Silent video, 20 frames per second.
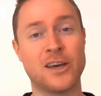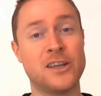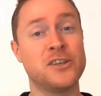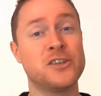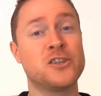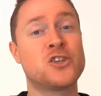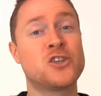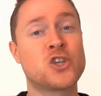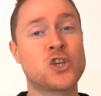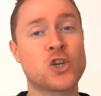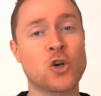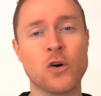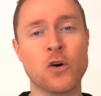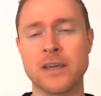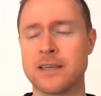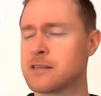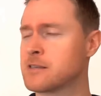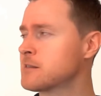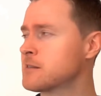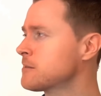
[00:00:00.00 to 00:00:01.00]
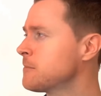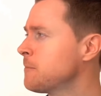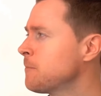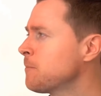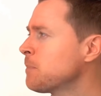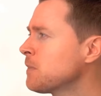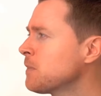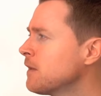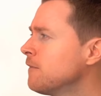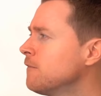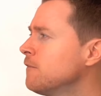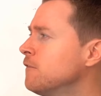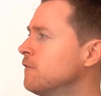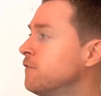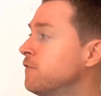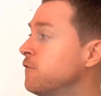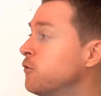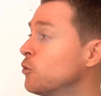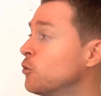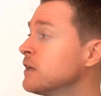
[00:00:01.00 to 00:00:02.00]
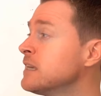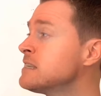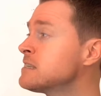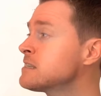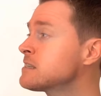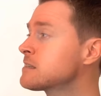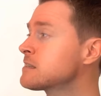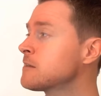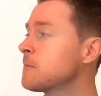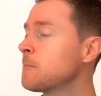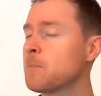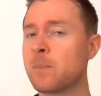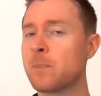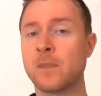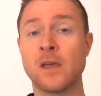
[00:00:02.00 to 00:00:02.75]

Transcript: and choice, voice,